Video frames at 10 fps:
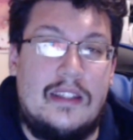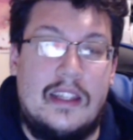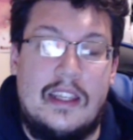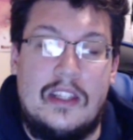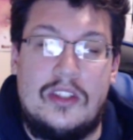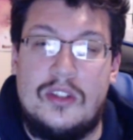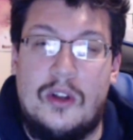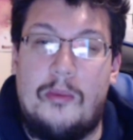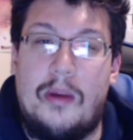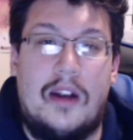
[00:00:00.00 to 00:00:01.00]
Like, he's
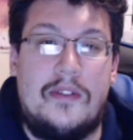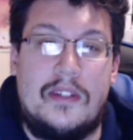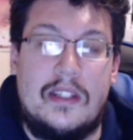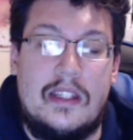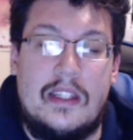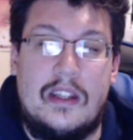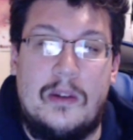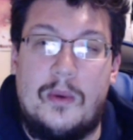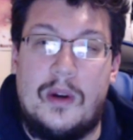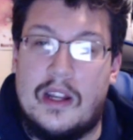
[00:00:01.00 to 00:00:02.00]
so powerful. He could
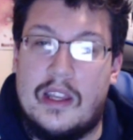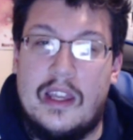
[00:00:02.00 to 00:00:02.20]
work